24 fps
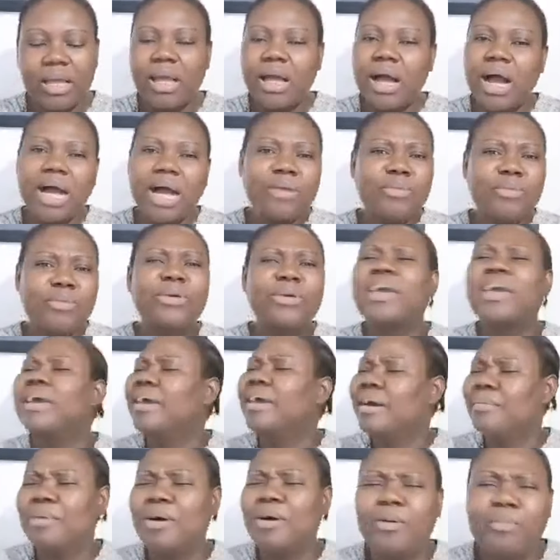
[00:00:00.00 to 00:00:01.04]
I don't care
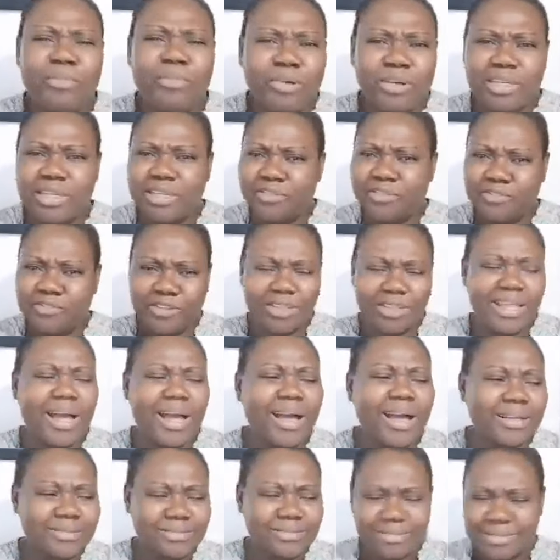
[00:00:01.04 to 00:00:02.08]
about money for
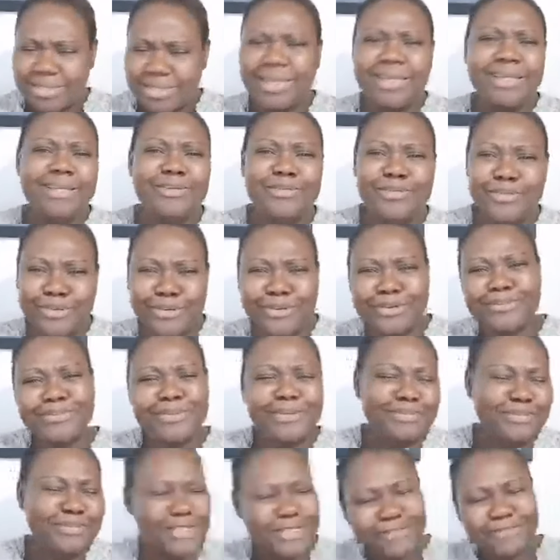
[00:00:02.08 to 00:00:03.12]
that day.
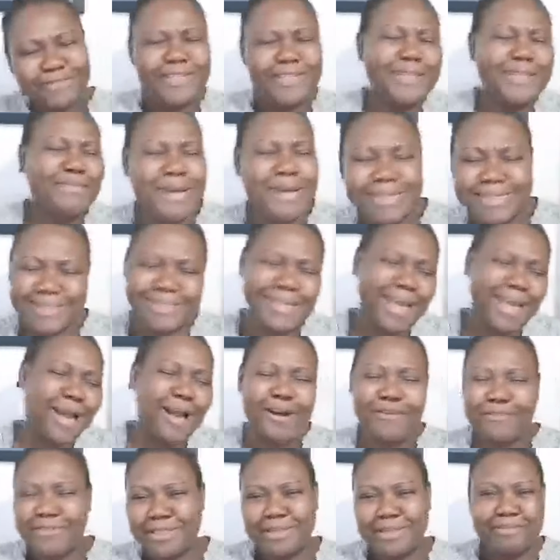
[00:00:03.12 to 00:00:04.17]
I'm just feeling
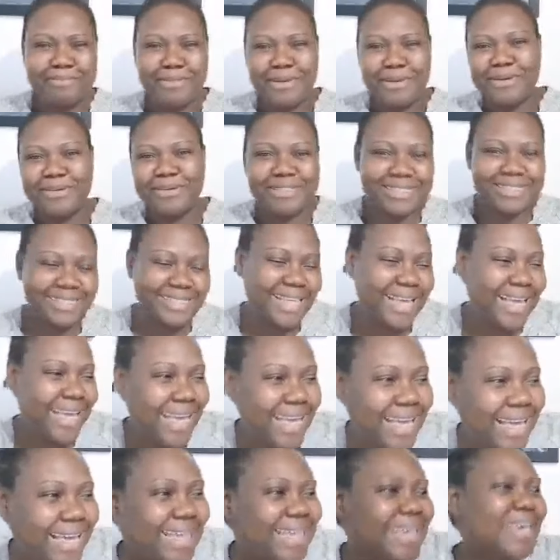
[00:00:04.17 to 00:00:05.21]
myself with the
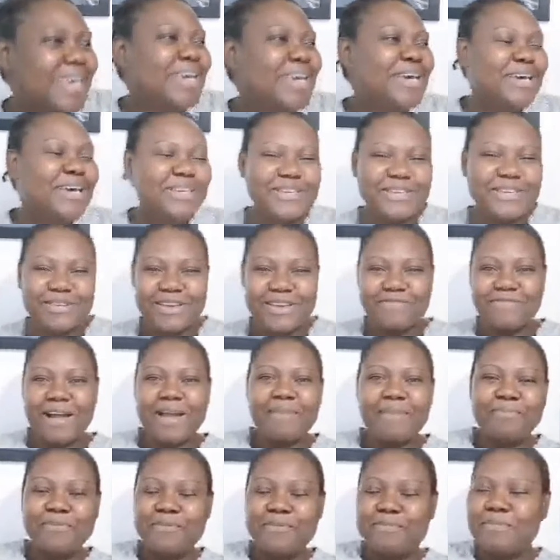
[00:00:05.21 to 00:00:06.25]
music. If I
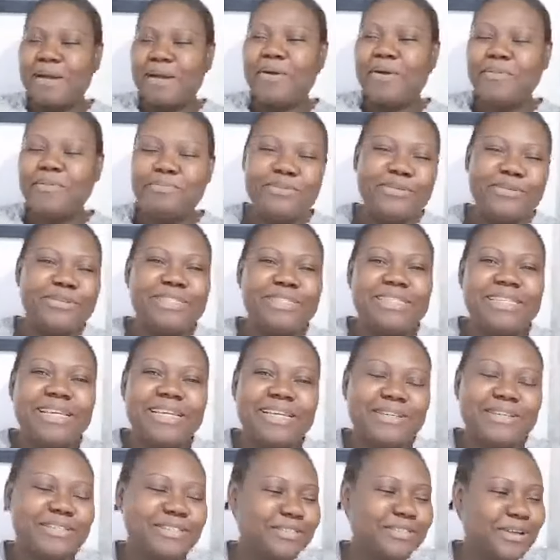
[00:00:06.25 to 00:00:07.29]
put my own music,
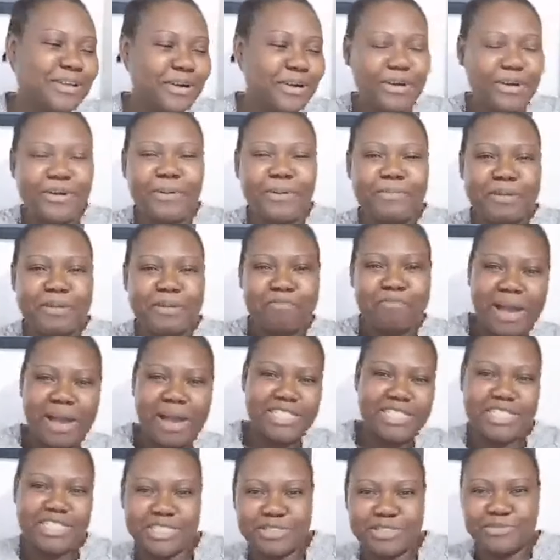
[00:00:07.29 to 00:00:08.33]
it's not gonna be
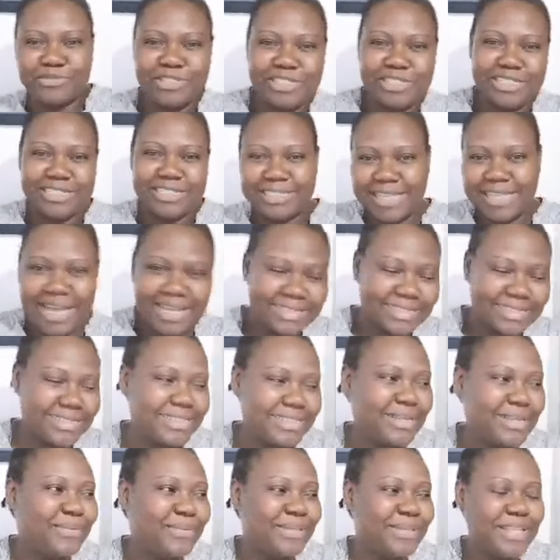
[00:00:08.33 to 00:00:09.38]
matching with the
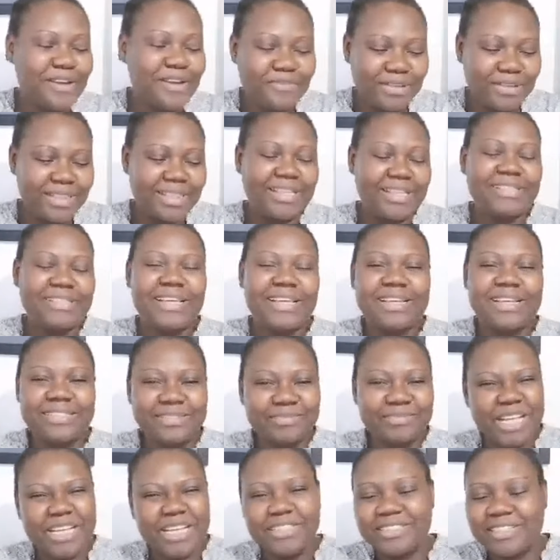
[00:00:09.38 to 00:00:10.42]
dancing, with everything. So I think
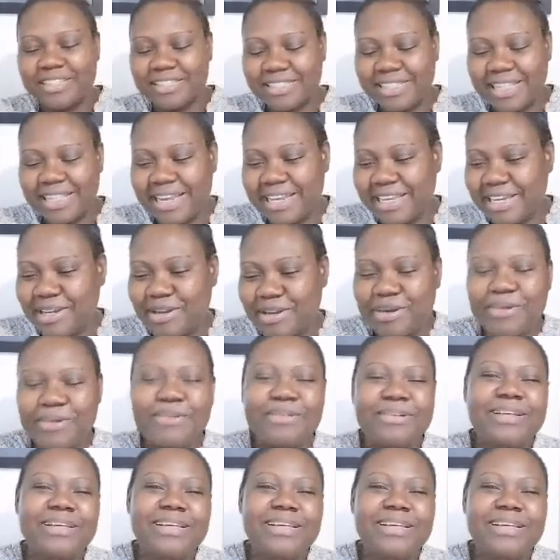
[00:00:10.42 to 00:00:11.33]
just let it go.